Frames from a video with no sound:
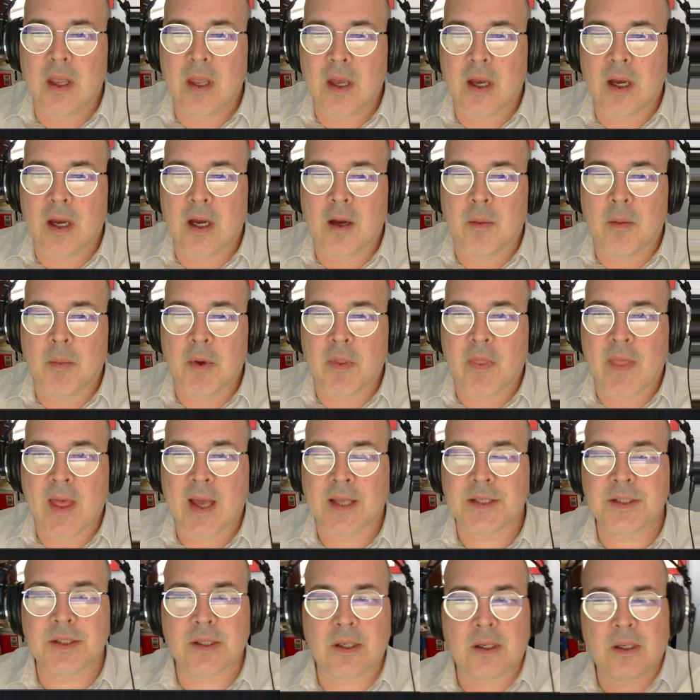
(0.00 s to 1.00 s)
But
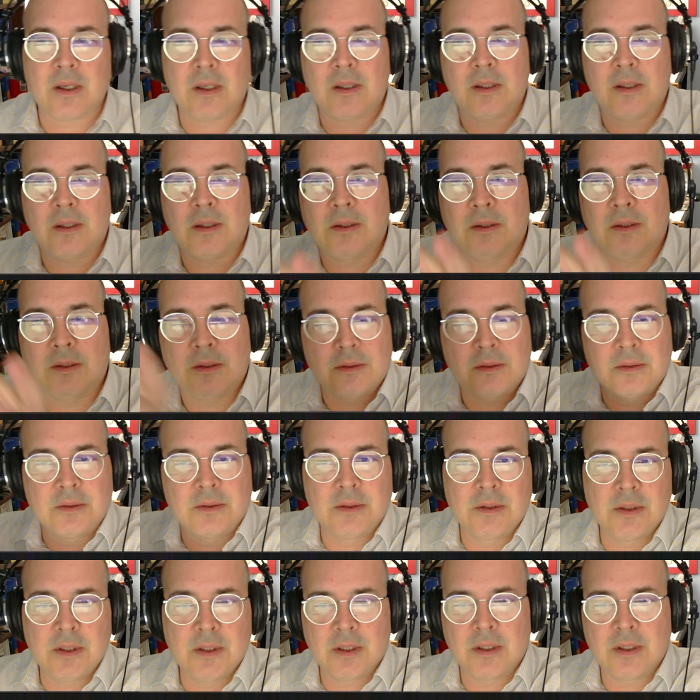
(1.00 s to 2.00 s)
that's all
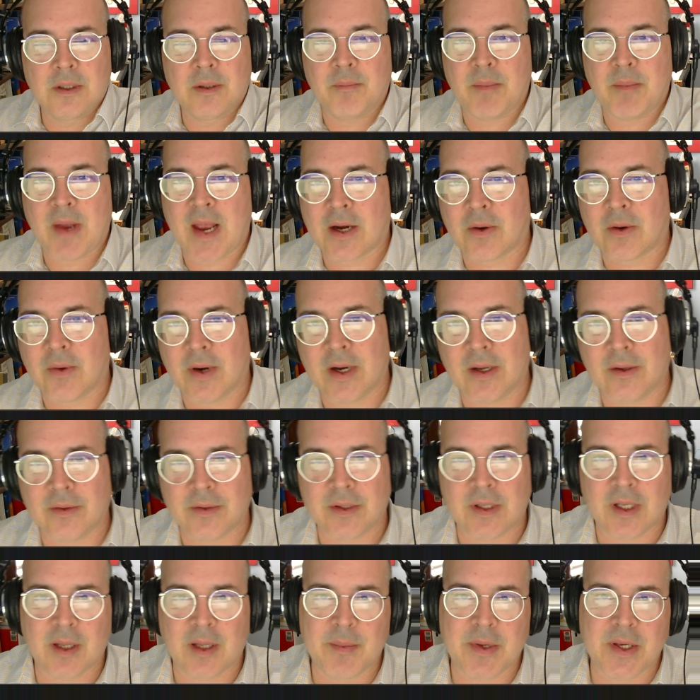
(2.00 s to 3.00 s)

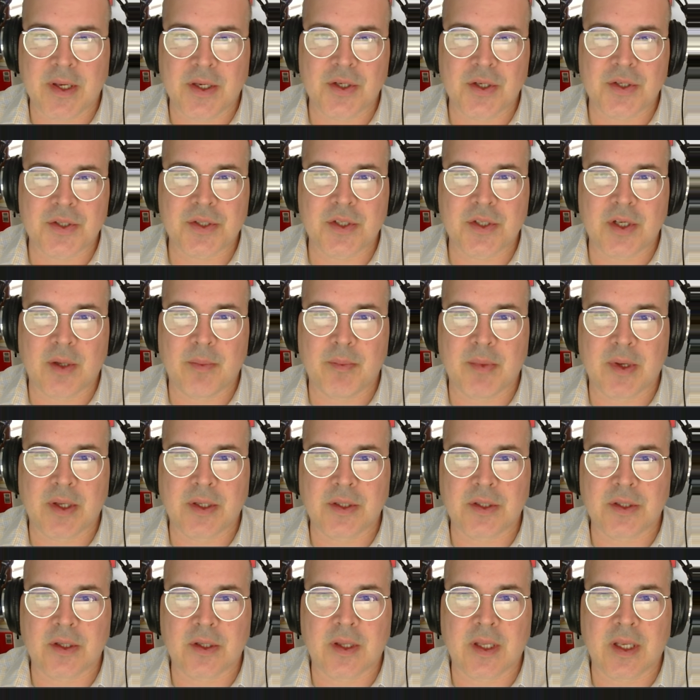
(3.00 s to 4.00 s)
background. Let me just jump
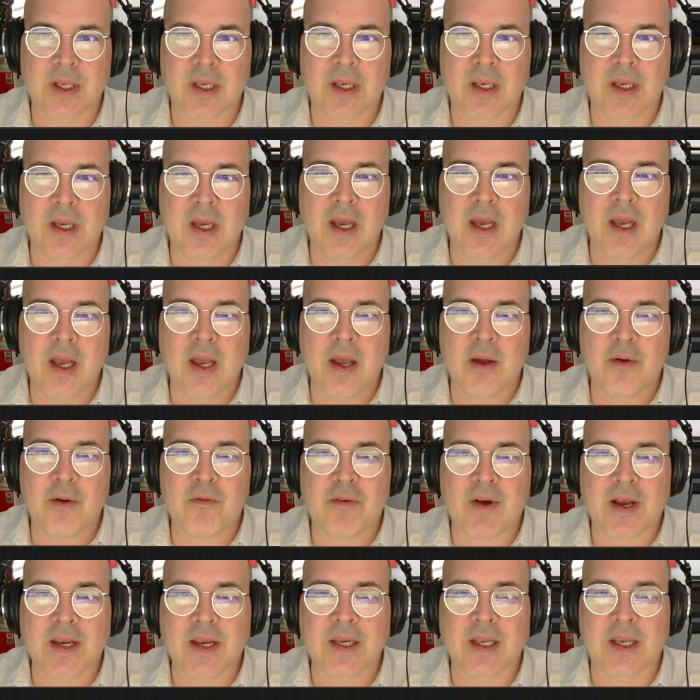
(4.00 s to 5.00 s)
into the
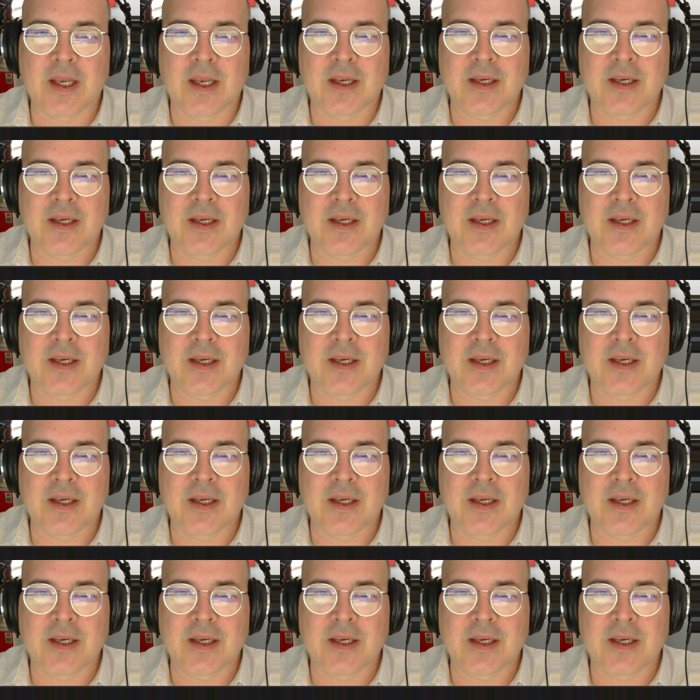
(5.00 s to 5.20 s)
finding